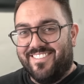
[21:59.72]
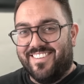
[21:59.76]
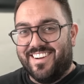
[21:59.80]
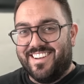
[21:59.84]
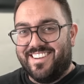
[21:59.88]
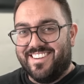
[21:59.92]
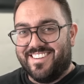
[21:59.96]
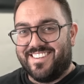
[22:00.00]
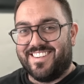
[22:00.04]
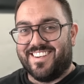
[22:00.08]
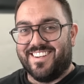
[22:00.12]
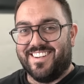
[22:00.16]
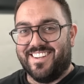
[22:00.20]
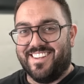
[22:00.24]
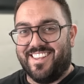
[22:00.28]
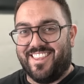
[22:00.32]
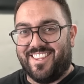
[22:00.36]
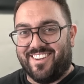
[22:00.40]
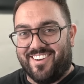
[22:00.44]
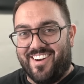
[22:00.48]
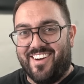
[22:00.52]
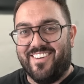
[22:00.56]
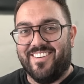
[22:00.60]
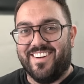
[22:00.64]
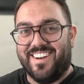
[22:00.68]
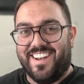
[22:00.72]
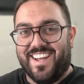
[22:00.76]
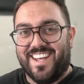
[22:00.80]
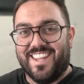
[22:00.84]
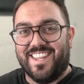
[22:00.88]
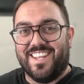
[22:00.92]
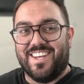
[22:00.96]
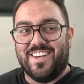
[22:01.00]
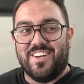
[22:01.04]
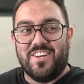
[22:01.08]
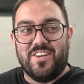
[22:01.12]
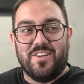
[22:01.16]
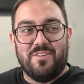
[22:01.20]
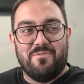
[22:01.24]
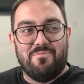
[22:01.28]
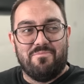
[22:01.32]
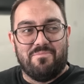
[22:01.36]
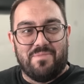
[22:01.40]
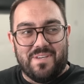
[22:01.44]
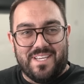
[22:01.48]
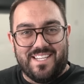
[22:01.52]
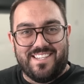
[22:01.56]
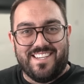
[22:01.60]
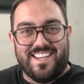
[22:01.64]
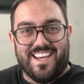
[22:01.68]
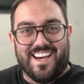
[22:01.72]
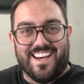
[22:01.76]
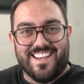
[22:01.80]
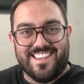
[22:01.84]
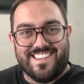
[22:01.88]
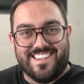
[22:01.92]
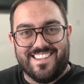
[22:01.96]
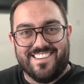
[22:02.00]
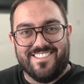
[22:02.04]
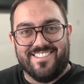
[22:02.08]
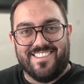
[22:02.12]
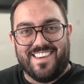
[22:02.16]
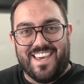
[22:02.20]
we're just going to throw another BTR single